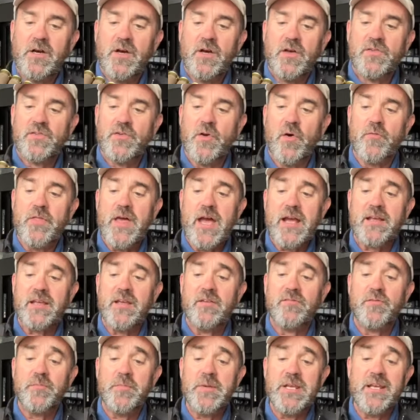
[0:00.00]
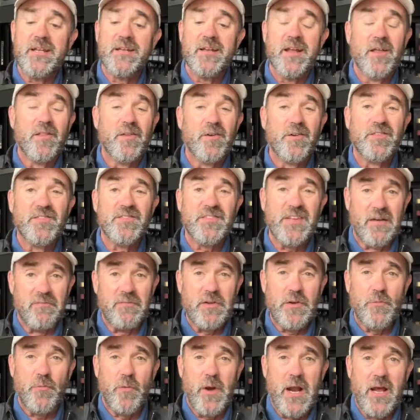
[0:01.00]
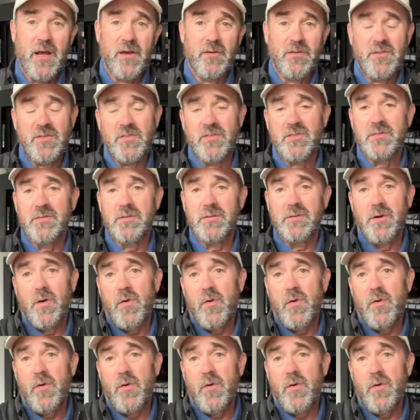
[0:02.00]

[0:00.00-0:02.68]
So that gives me another seven rounds.